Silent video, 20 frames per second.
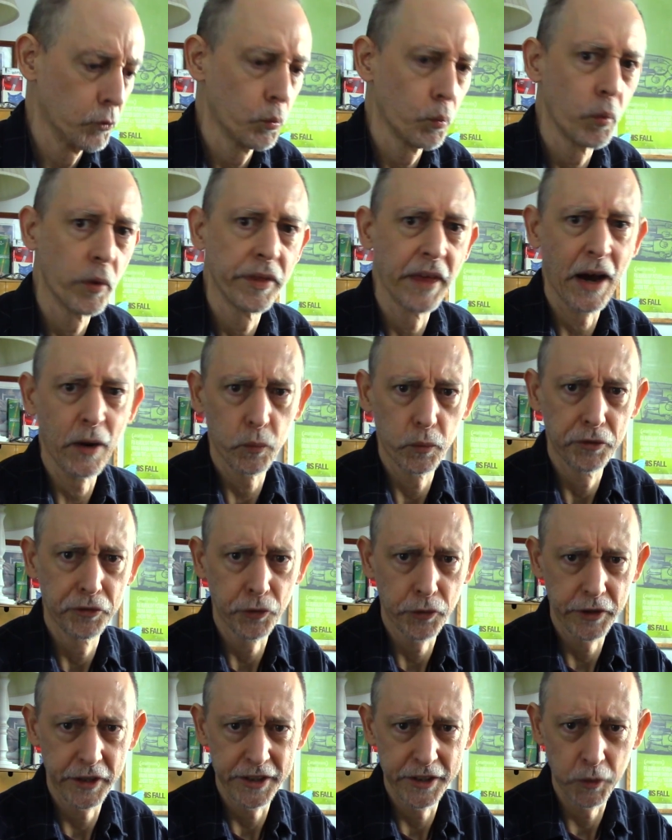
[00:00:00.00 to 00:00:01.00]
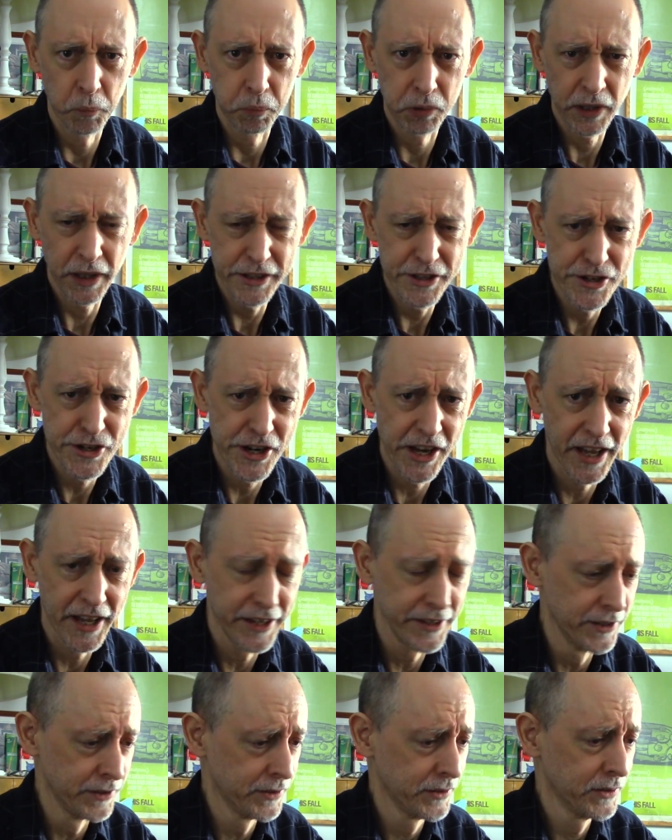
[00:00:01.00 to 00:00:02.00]
without resorting to
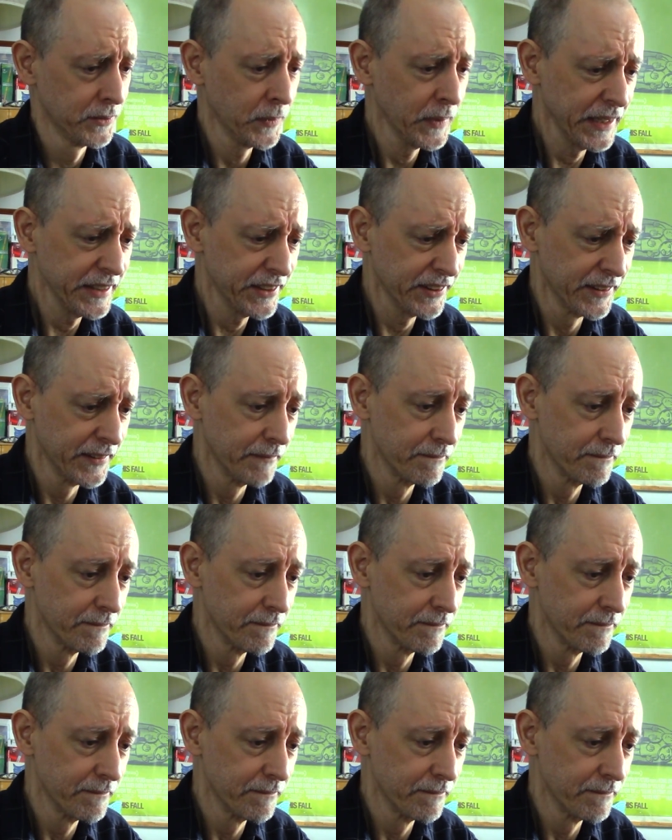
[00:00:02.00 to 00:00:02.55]
bloodshed. What?